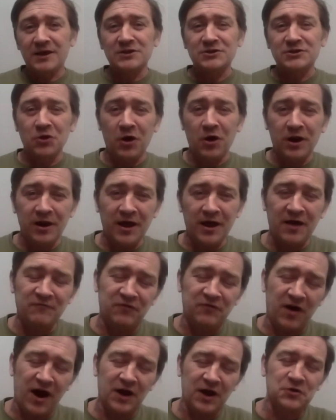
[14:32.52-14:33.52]
He's not. In
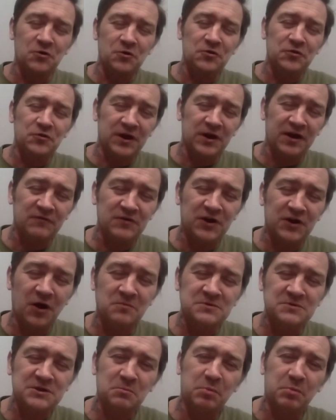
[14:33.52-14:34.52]
fact, I don't think if he
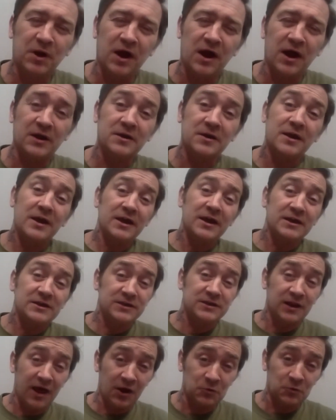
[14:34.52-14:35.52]
comes to Britain, he's
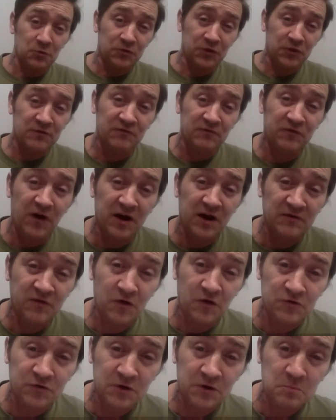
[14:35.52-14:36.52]
allowed within
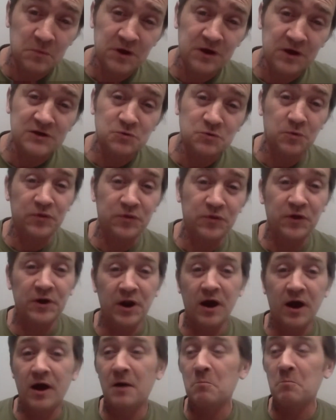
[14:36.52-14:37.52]
500 meters
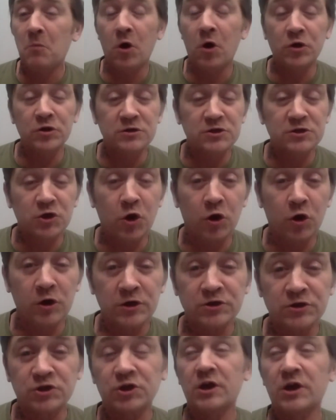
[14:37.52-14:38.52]
within a models
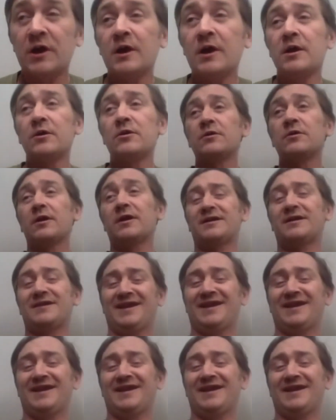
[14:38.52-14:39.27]
college, right?